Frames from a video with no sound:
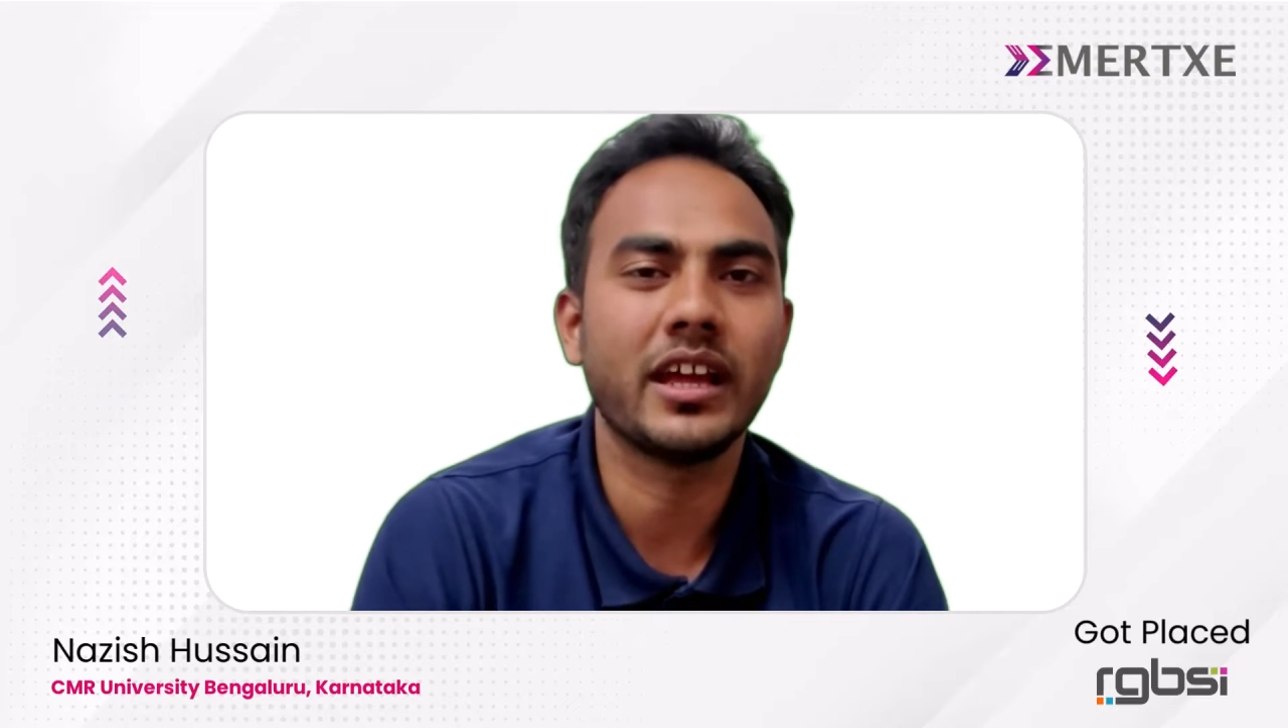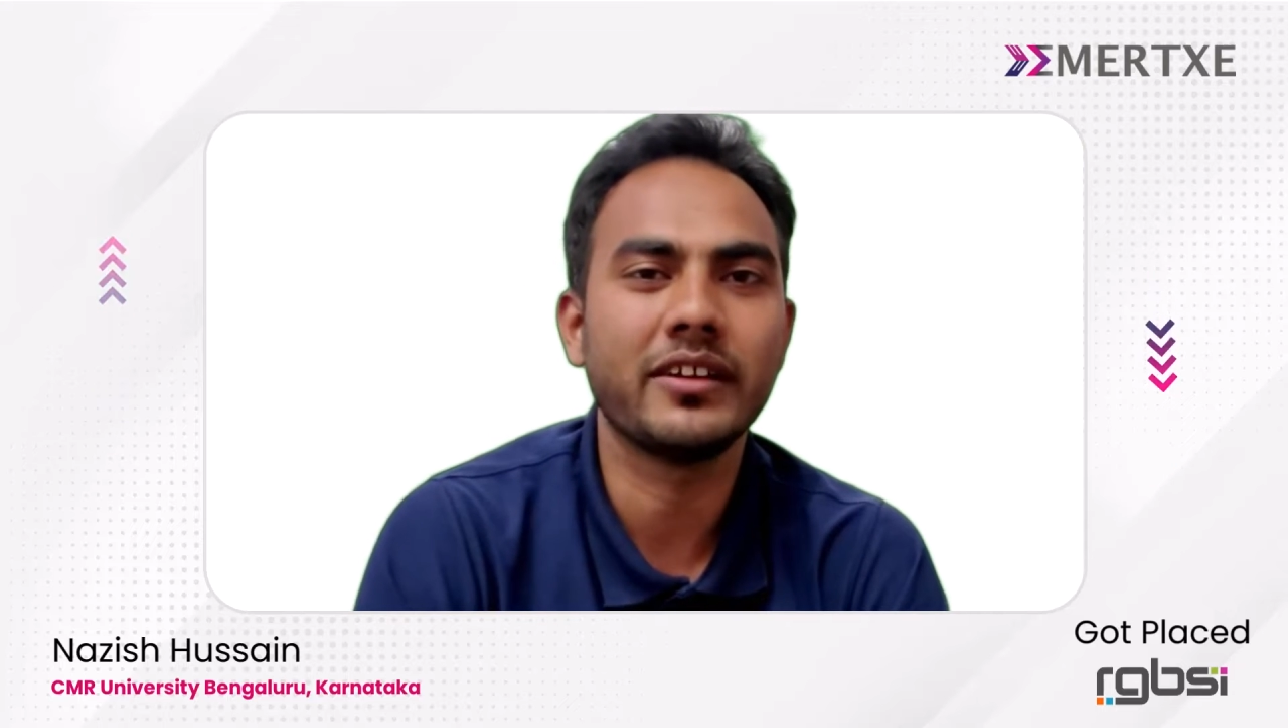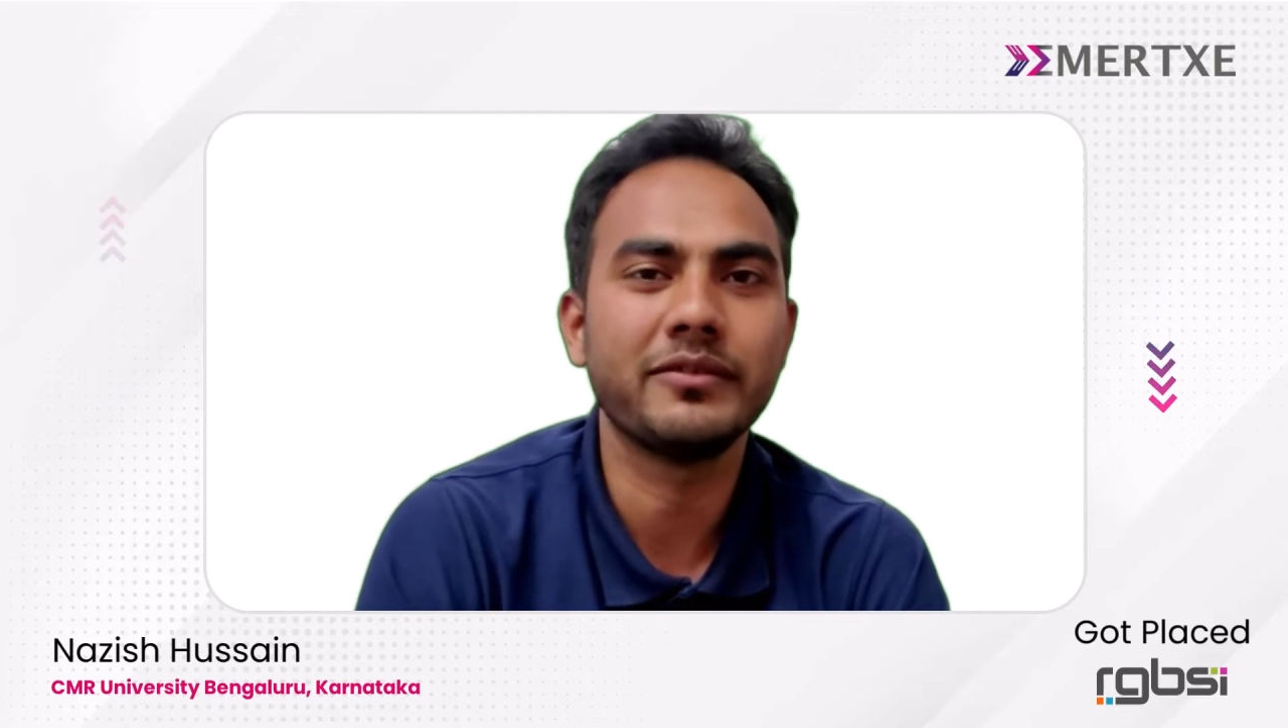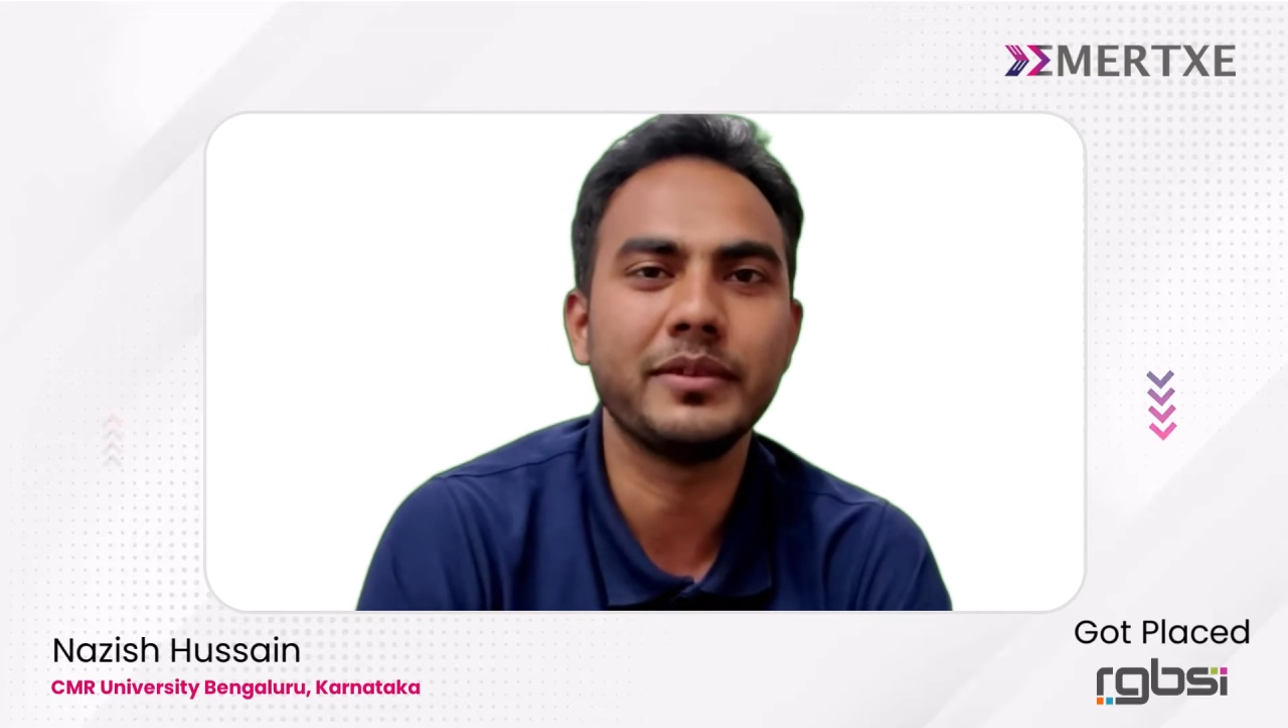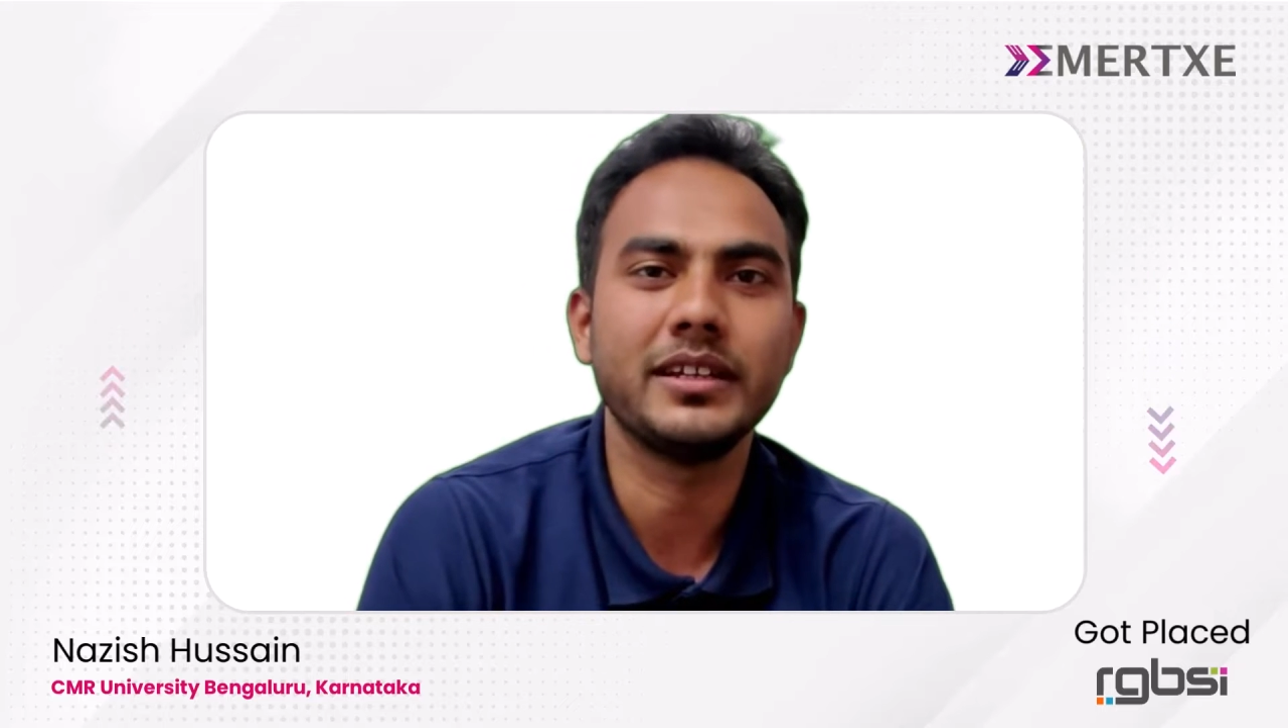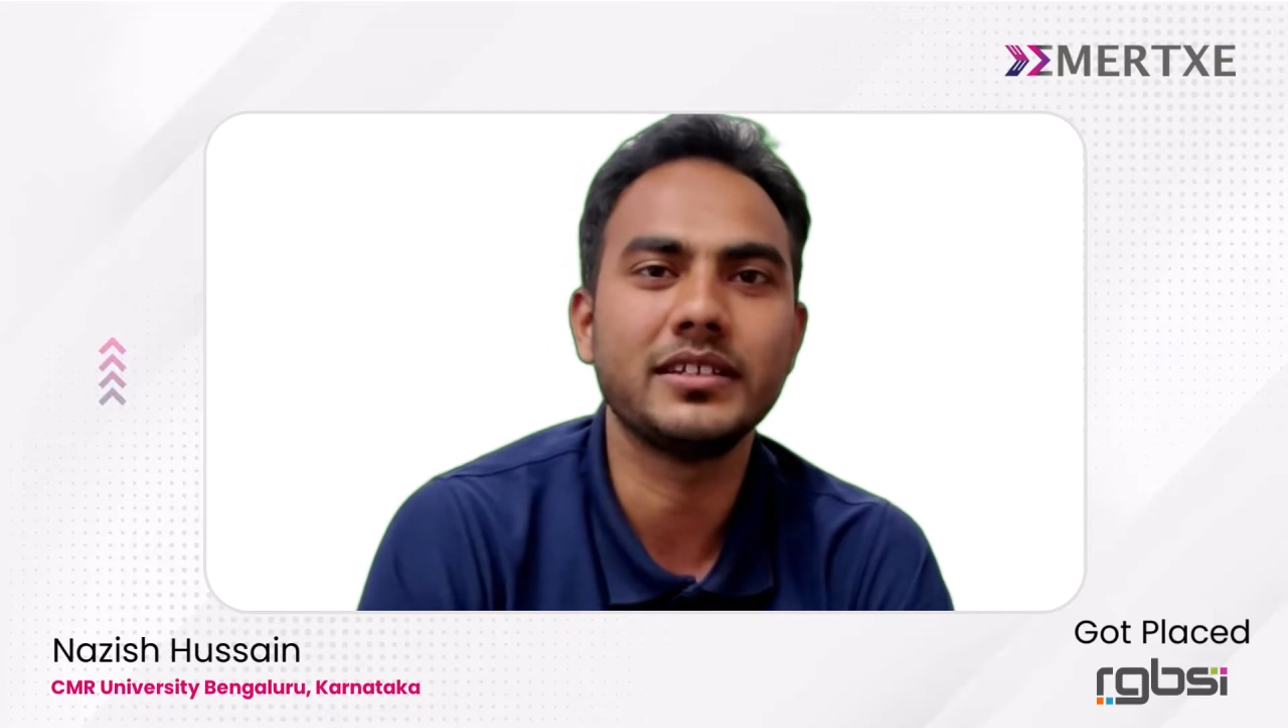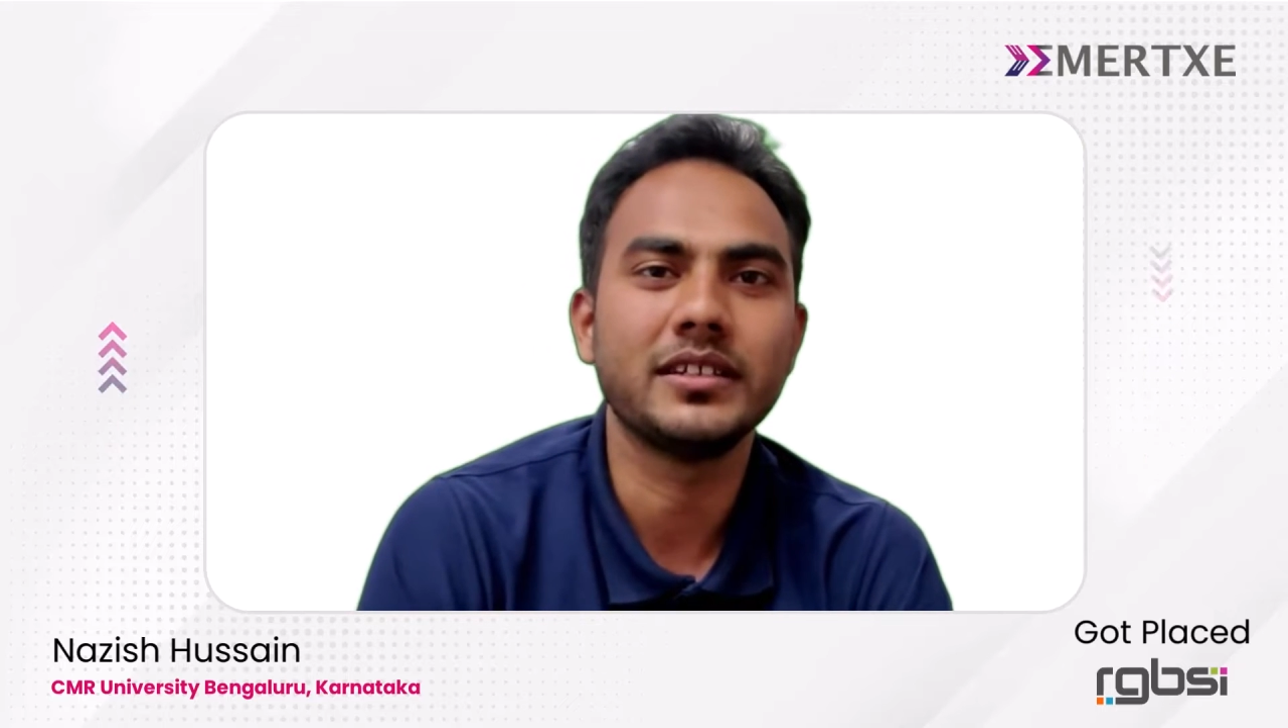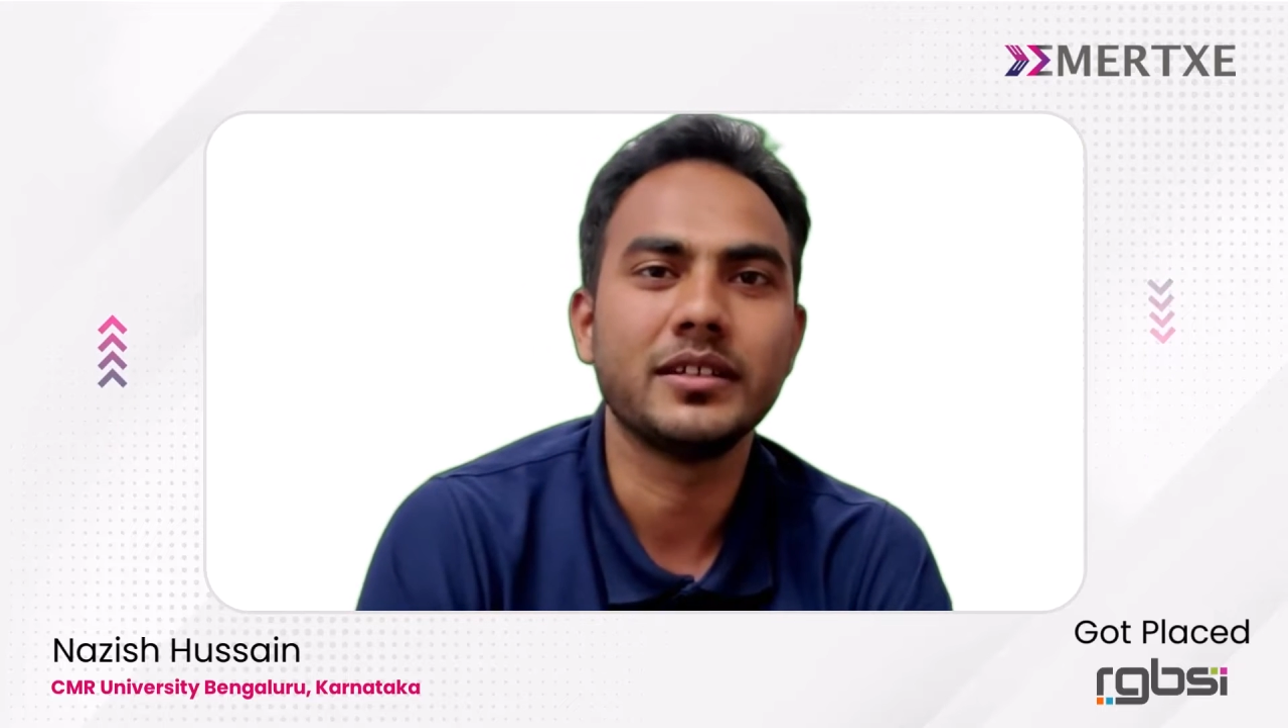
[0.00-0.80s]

I have made.